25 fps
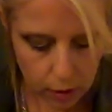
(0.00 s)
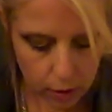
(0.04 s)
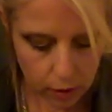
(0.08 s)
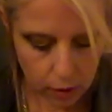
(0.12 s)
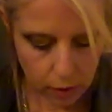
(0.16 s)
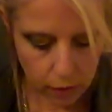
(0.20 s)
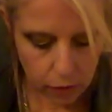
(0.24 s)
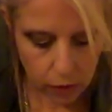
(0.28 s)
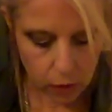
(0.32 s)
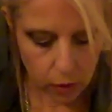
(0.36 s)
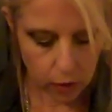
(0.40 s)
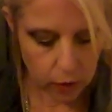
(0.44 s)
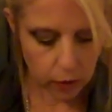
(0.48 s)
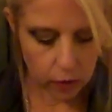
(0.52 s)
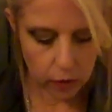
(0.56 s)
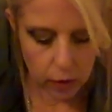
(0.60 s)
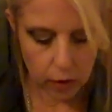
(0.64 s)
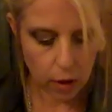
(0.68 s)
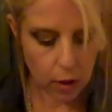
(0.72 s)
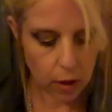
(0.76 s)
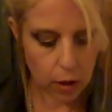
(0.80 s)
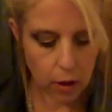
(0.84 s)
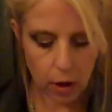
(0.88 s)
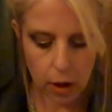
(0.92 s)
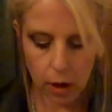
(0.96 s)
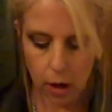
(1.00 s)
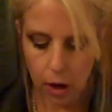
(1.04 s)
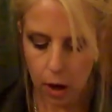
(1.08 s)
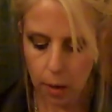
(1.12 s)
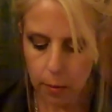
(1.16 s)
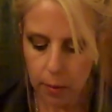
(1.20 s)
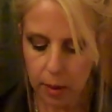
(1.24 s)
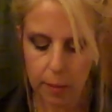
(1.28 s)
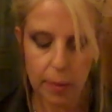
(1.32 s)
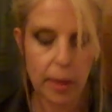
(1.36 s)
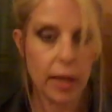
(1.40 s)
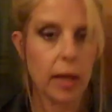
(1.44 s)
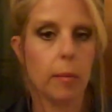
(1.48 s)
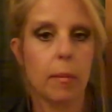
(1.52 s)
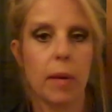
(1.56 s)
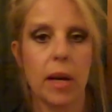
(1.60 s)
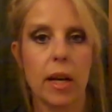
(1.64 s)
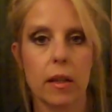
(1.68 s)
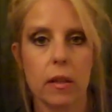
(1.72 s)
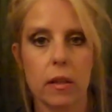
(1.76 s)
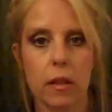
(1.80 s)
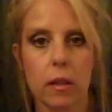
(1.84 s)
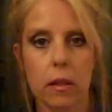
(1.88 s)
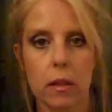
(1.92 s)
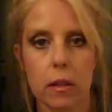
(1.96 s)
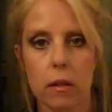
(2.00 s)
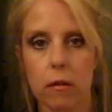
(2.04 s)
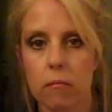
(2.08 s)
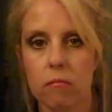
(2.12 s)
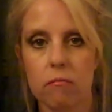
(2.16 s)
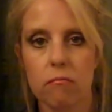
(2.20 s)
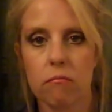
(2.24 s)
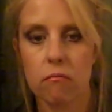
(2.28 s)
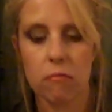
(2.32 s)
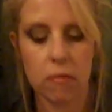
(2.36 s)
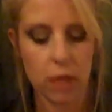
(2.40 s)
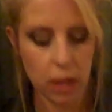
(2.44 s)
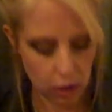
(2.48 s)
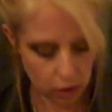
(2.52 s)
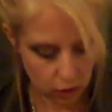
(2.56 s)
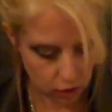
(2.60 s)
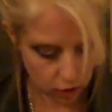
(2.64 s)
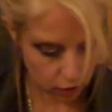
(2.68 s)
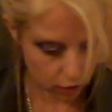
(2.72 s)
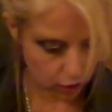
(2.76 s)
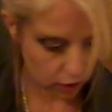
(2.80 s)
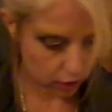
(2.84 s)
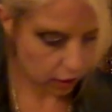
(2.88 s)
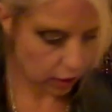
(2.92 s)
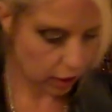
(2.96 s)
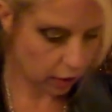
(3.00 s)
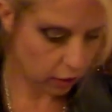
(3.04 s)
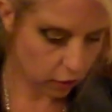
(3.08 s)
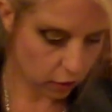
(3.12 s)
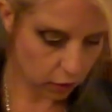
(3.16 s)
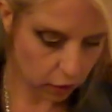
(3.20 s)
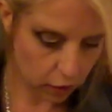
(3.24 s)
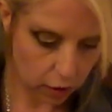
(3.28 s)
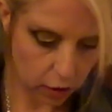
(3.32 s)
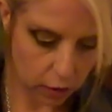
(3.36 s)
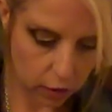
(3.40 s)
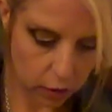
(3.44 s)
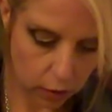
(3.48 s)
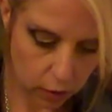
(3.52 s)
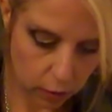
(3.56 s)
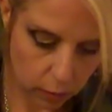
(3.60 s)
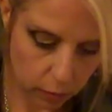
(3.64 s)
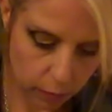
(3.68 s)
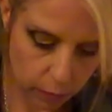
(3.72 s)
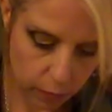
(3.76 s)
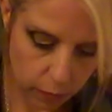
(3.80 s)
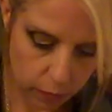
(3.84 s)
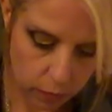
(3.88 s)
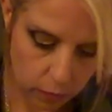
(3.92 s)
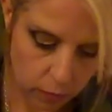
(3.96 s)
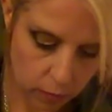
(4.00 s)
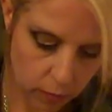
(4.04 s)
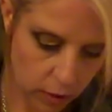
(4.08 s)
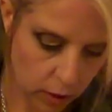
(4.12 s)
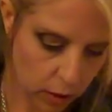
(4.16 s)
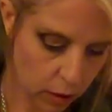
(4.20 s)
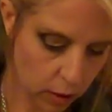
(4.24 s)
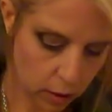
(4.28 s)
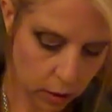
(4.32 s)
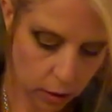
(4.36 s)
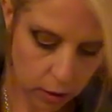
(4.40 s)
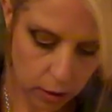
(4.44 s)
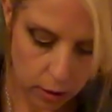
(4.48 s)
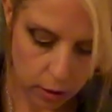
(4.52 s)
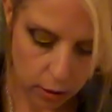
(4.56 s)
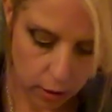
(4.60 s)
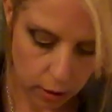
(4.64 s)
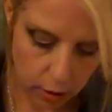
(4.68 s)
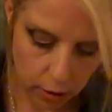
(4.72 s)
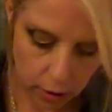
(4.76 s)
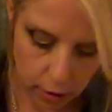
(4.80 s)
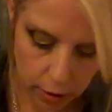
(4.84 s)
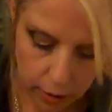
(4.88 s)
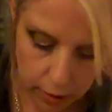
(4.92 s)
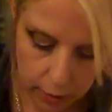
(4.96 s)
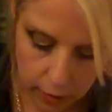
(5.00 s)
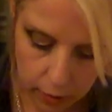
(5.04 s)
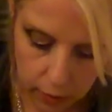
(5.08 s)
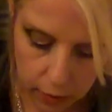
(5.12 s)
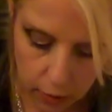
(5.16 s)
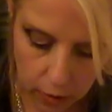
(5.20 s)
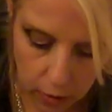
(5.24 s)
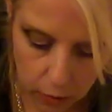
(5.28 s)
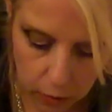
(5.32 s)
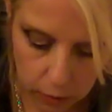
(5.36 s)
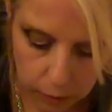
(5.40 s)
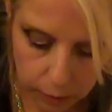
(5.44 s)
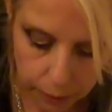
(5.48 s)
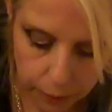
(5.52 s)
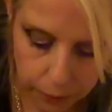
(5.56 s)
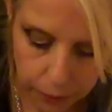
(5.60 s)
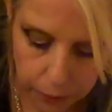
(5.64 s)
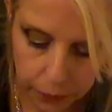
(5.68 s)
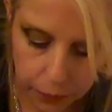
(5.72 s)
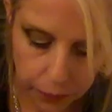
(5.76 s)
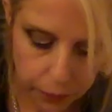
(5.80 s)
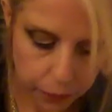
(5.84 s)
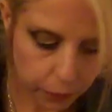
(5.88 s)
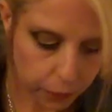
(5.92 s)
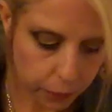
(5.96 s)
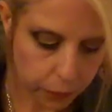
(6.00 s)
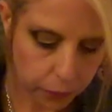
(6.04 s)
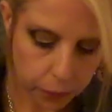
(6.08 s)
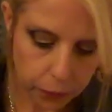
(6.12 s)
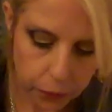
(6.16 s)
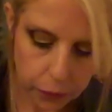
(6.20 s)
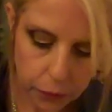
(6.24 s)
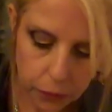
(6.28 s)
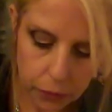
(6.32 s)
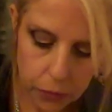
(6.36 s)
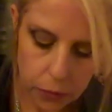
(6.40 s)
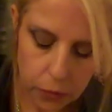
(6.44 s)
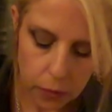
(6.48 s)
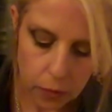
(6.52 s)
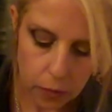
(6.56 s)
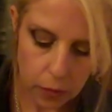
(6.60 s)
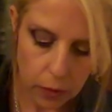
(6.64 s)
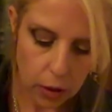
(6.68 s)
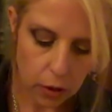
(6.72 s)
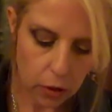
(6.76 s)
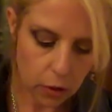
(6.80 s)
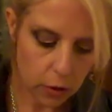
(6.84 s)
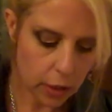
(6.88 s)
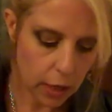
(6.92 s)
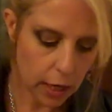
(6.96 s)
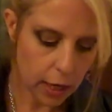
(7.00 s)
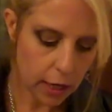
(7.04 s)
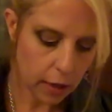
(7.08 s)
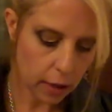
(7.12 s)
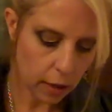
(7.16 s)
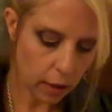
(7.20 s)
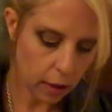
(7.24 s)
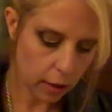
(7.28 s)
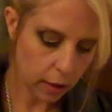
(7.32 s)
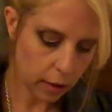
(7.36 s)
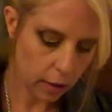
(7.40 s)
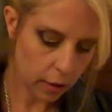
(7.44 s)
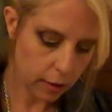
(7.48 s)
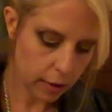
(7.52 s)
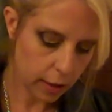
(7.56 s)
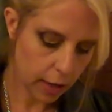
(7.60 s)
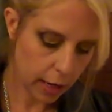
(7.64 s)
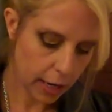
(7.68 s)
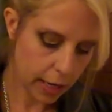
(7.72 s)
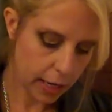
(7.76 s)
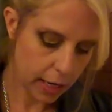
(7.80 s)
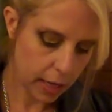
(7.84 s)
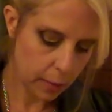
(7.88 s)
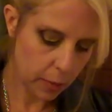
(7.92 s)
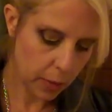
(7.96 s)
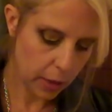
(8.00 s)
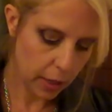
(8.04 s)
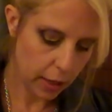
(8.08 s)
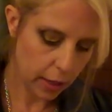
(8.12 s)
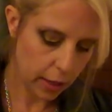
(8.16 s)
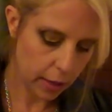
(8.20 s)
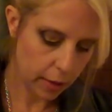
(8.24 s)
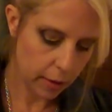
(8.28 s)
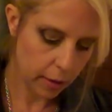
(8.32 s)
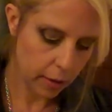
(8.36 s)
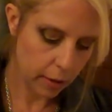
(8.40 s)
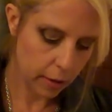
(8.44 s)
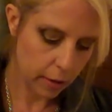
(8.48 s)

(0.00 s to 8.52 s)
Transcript: of course I'm gonna make a mess. It just is. Alright, so you take a tiny bit,